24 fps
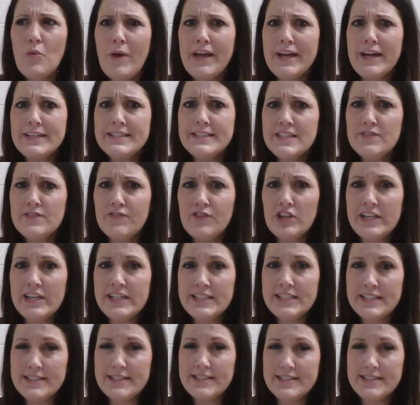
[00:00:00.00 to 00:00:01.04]
I did
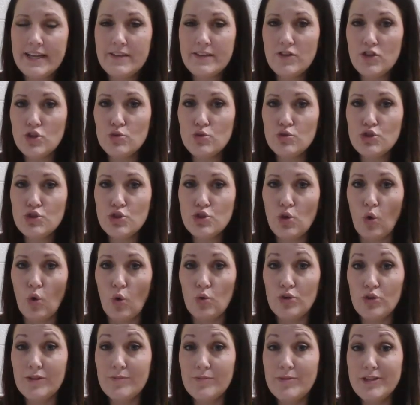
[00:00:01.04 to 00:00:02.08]
forget to say that you should
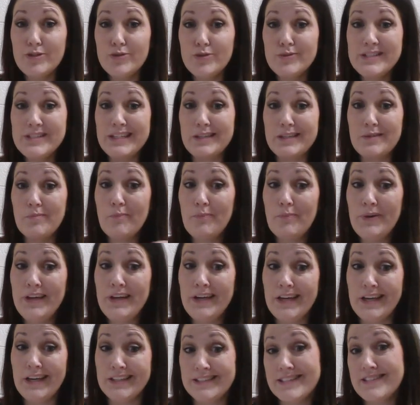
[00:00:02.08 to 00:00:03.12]
only be using
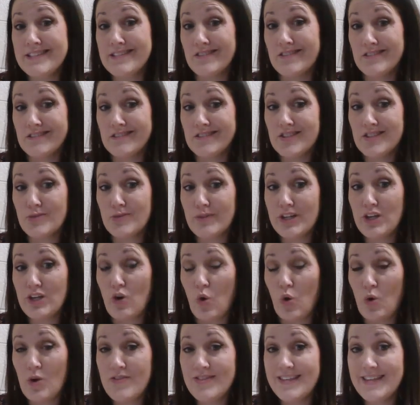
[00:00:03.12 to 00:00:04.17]
pencil to
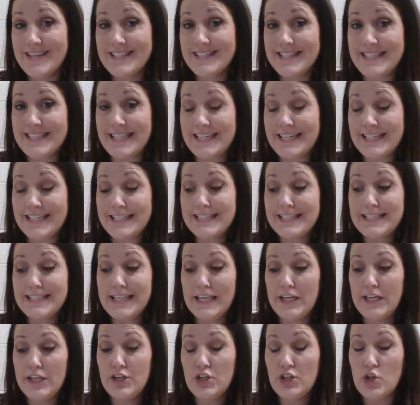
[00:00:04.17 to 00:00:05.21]
record these things
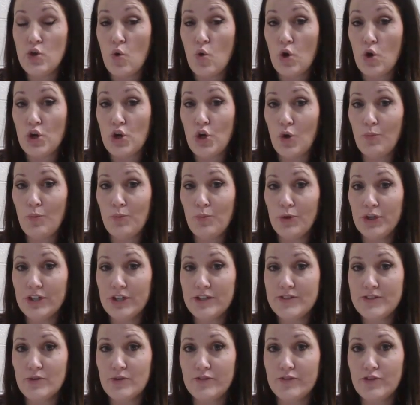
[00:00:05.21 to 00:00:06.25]
in your
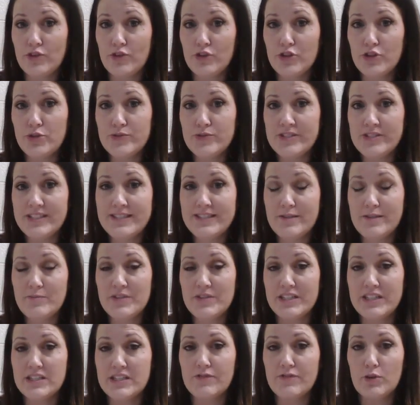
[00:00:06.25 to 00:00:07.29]
notebook. So if you're using
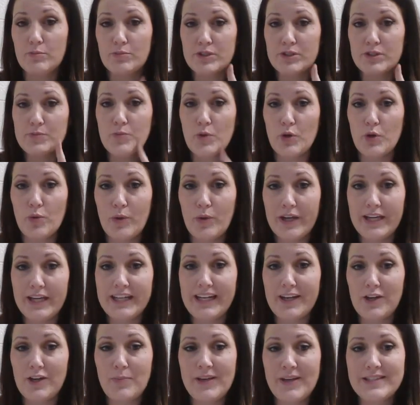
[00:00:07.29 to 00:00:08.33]
something different, please put it away and get
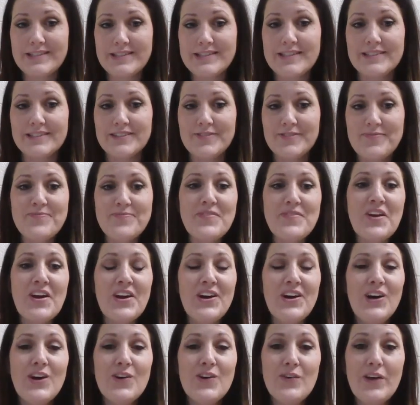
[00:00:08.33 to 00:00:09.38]
out a pencil.
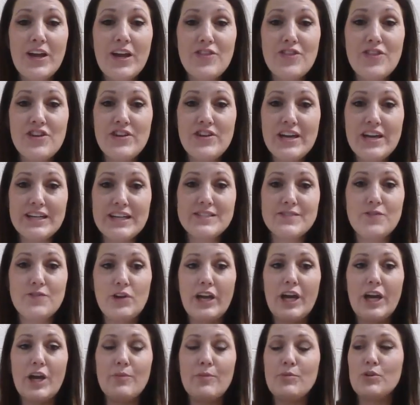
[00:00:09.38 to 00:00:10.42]
All right, the next
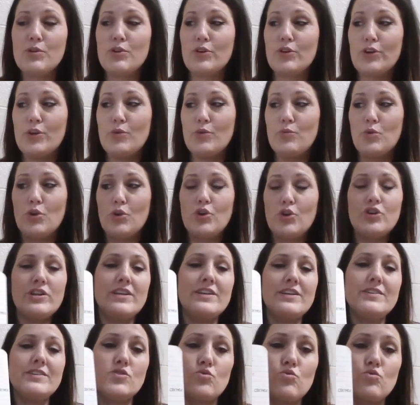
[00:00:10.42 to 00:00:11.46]
vocabulary word
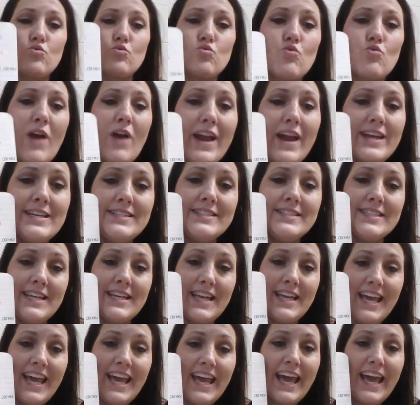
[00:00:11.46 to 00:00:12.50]
is right
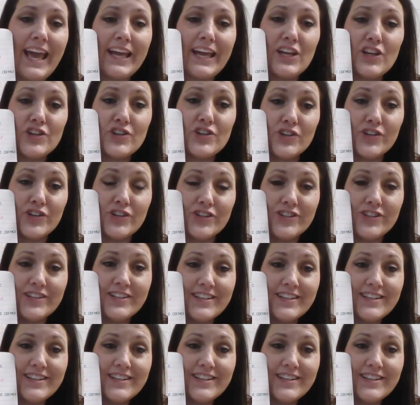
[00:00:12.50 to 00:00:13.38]
angle.